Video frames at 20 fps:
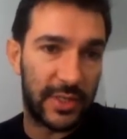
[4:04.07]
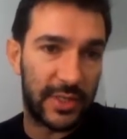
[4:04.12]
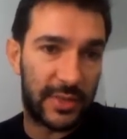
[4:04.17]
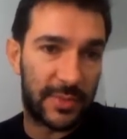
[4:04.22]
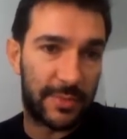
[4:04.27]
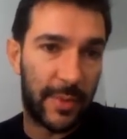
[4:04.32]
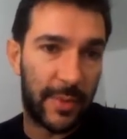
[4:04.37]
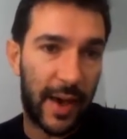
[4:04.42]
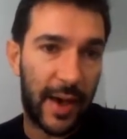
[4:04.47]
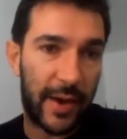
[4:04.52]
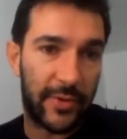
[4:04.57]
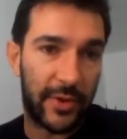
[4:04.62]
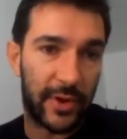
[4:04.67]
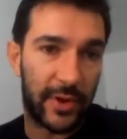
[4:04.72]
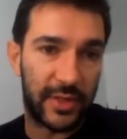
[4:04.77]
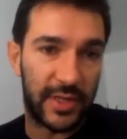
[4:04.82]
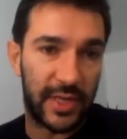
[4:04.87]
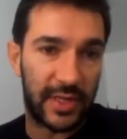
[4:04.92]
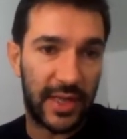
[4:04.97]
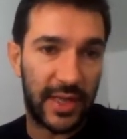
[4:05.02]
this
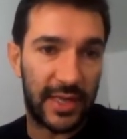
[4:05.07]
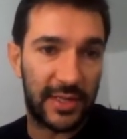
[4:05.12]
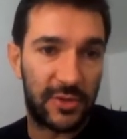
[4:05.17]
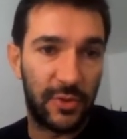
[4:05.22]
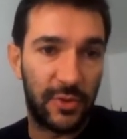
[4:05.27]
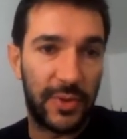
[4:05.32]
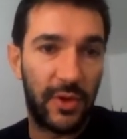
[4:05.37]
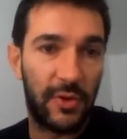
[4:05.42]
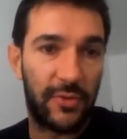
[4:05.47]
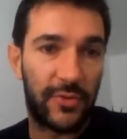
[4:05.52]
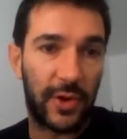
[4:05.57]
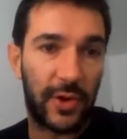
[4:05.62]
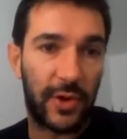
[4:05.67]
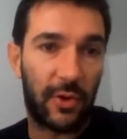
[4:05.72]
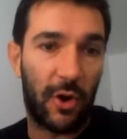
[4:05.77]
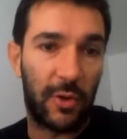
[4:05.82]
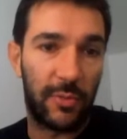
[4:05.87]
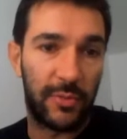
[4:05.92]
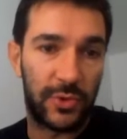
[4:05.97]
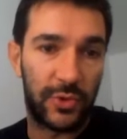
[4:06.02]
barrier that has to be
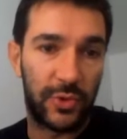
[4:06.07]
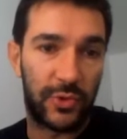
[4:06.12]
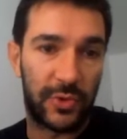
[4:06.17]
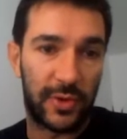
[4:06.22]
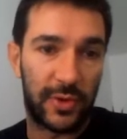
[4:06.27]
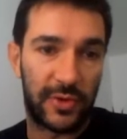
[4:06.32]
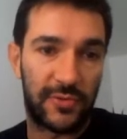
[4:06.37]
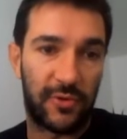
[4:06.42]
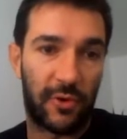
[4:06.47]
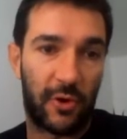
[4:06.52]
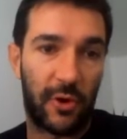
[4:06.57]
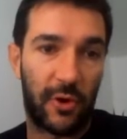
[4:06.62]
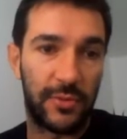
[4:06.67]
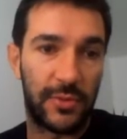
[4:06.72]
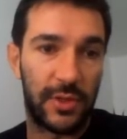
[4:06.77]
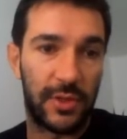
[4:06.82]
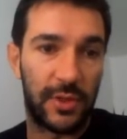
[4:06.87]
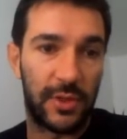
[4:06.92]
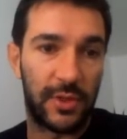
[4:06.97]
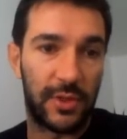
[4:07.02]
overcome to transform
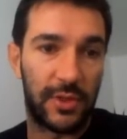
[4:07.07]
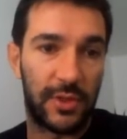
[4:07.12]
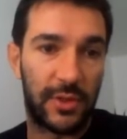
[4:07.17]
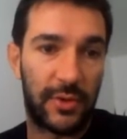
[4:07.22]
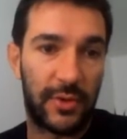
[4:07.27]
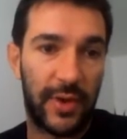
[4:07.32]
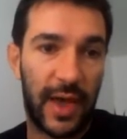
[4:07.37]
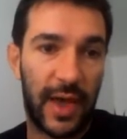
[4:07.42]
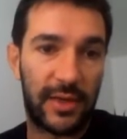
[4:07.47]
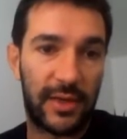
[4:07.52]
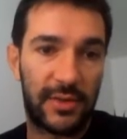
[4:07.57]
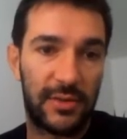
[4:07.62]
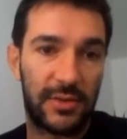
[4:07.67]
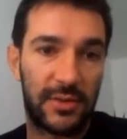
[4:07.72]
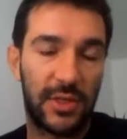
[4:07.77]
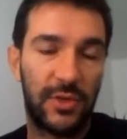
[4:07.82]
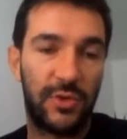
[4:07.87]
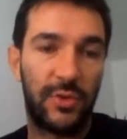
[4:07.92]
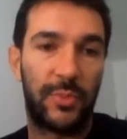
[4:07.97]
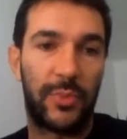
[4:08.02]
the reactant
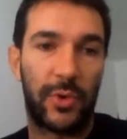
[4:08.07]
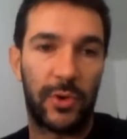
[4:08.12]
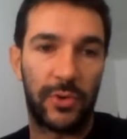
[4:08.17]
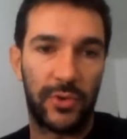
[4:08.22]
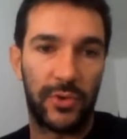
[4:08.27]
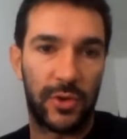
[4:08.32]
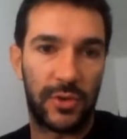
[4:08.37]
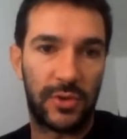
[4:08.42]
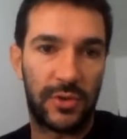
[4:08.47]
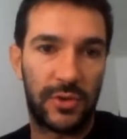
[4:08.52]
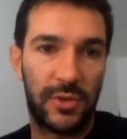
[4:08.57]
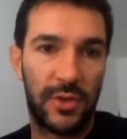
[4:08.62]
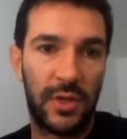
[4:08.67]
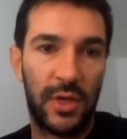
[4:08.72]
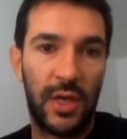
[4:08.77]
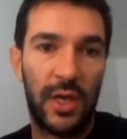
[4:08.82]
into products.